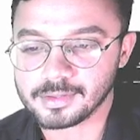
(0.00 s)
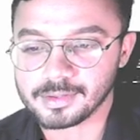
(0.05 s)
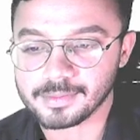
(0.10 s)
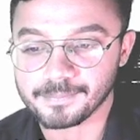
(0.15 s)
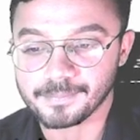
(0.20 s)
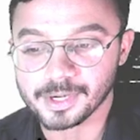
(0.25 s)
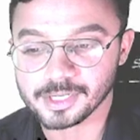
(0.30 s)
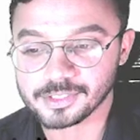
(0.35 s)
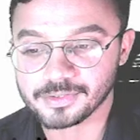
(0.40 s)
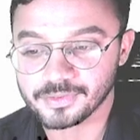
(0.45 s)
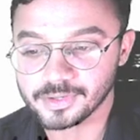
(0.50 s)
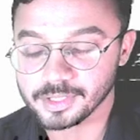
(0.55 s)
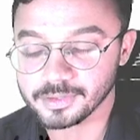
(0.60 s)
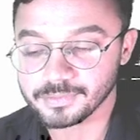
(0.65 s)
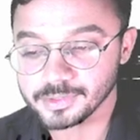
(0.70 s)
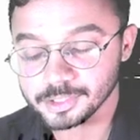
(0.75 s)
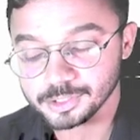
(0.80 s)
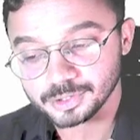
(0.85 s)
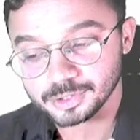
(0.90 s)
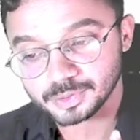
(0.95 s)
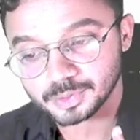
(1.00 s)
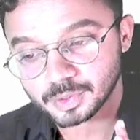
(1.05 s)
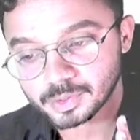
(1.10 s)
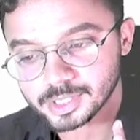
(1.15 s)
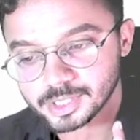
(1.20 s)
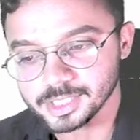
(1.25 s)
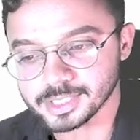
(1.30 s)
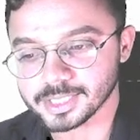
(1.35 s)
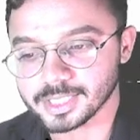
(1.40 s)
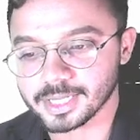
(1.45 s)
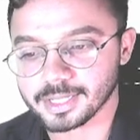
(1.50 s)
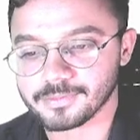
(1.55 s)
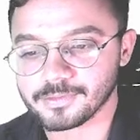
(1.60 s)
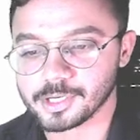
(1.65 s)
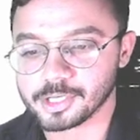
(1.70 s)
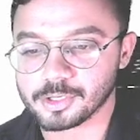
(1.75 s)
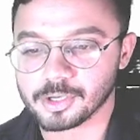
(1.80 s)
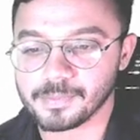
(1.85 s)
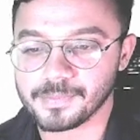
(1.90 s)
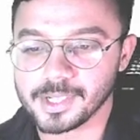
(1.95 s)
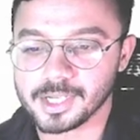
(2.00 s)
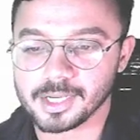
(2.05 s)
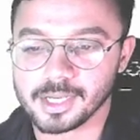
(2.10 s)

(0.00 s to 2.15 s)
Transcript: breastfeeding, we should know each and every topic.